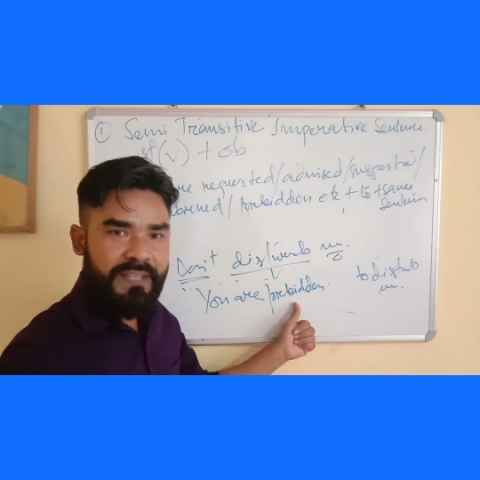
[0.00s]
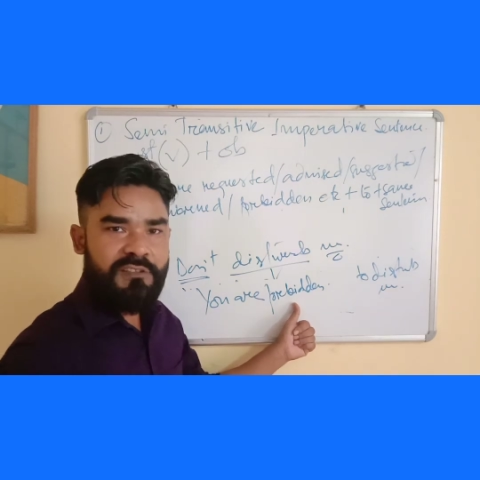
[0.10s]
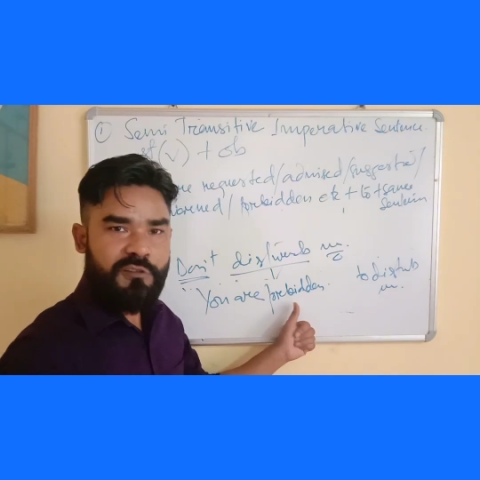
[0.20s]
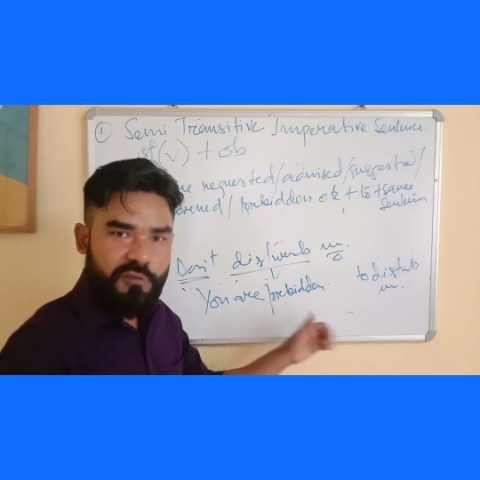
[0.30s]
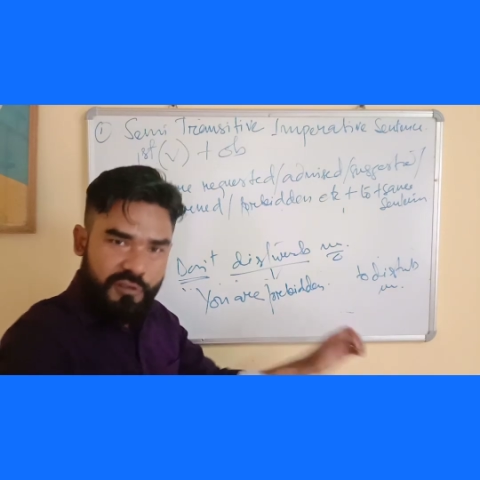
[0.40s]

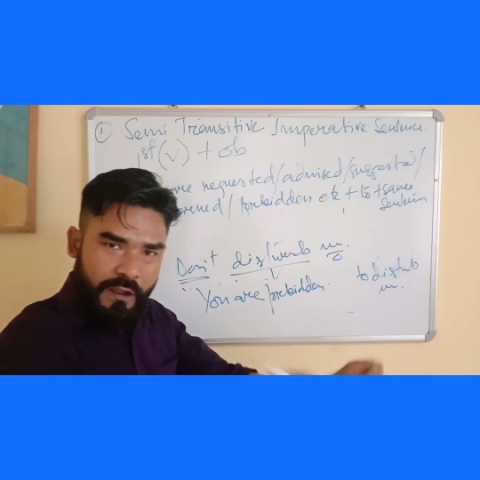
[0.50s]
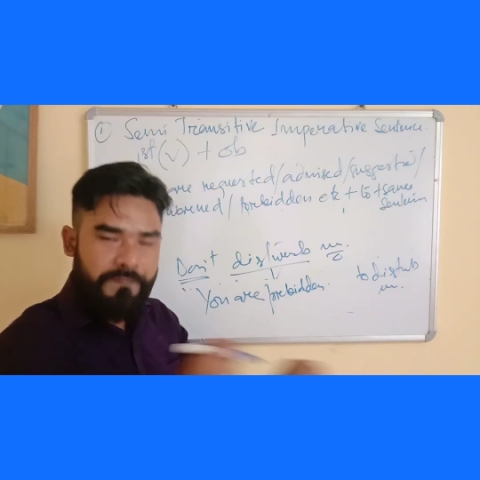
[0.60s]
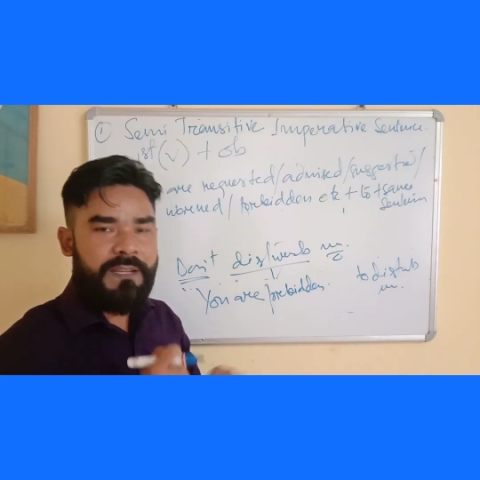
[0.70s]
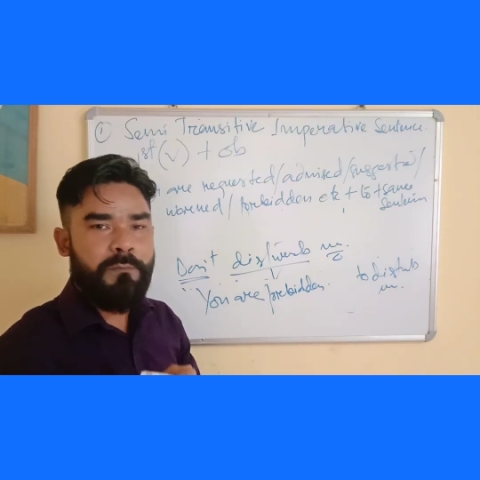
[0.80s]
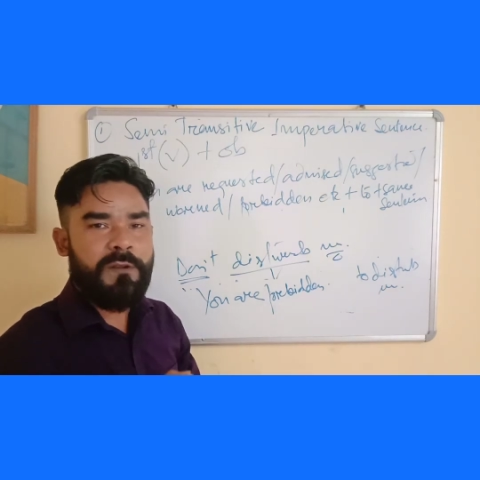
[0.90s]
means to stop
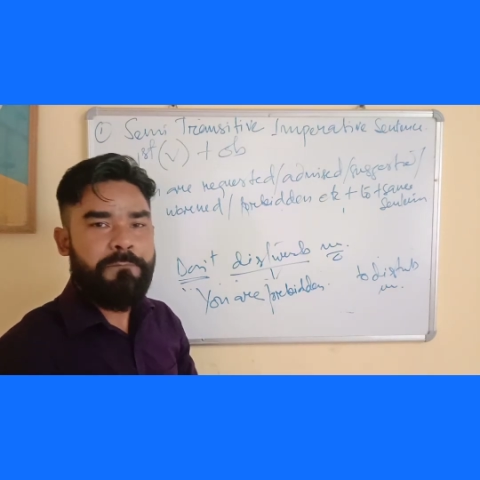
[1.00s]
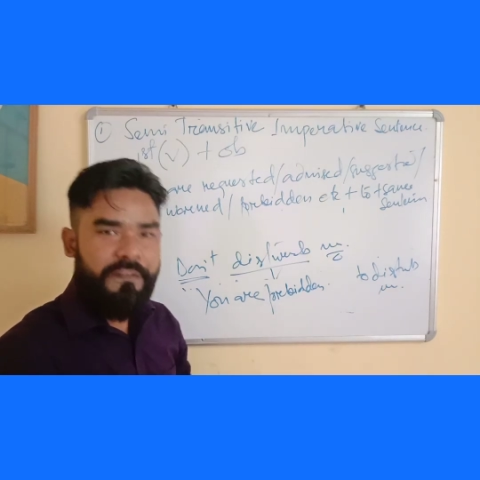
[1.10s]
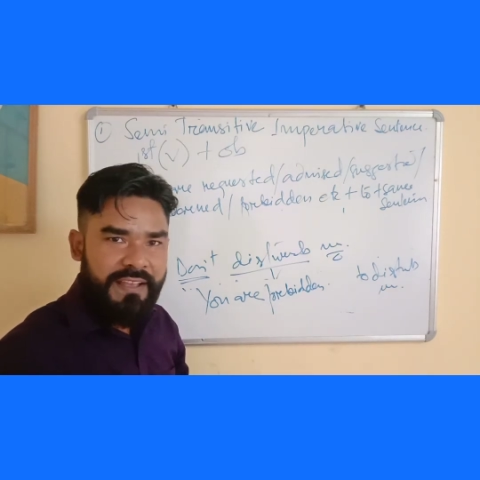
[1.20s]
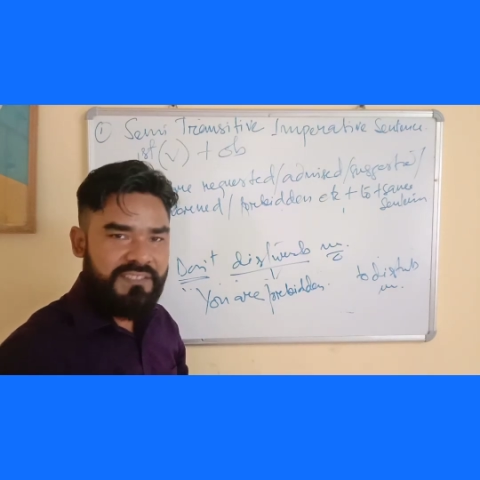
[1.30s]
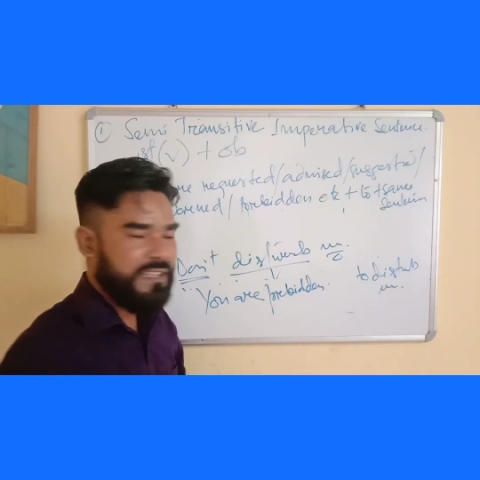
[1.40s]
someone,
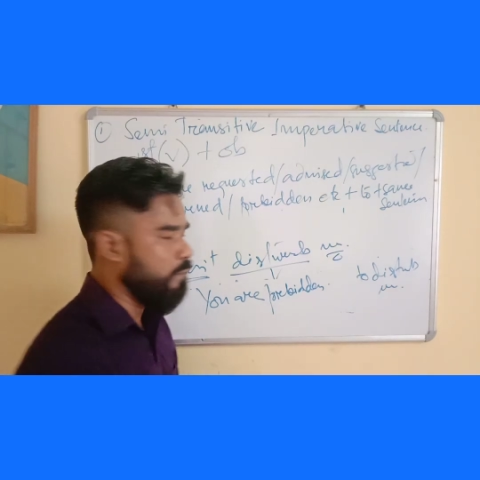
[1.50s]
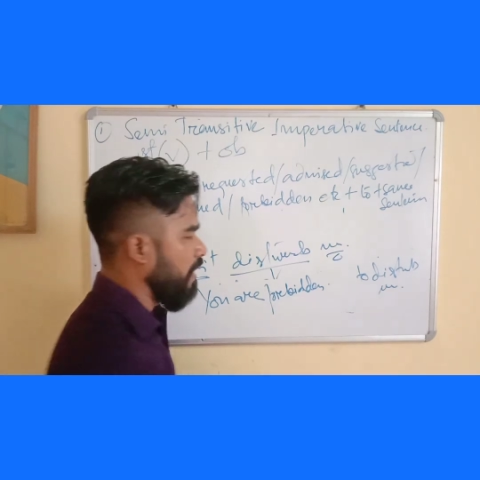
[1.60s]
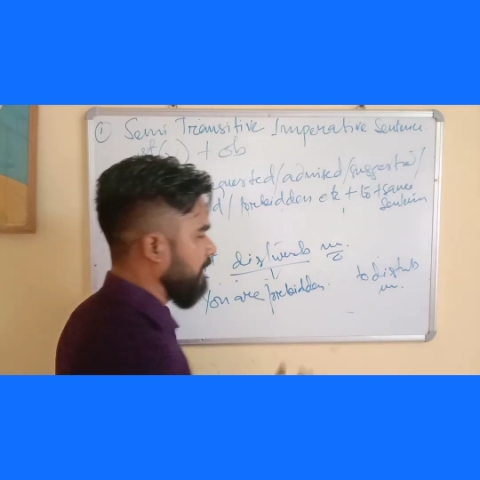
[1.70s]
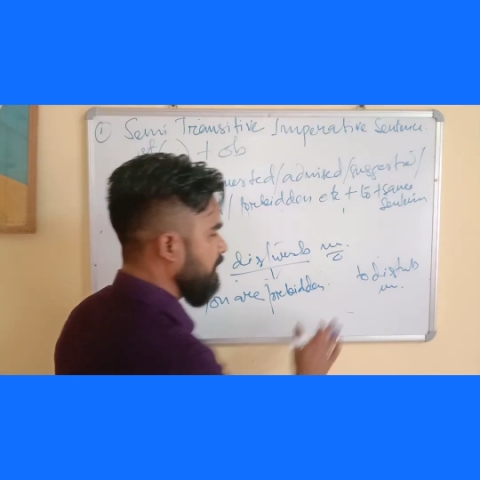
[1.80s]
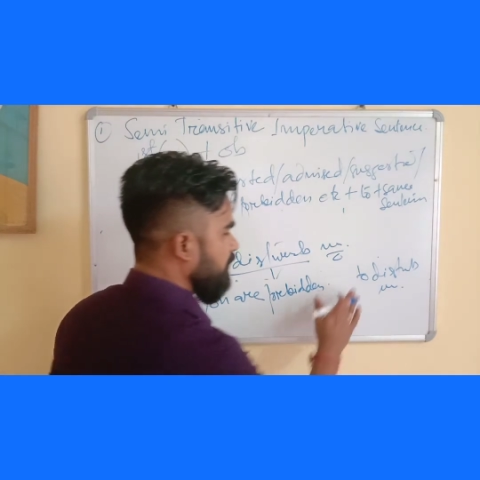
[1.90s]
prevent
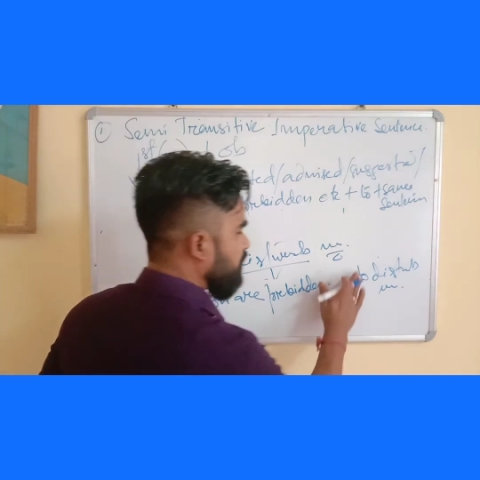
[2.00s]
someone.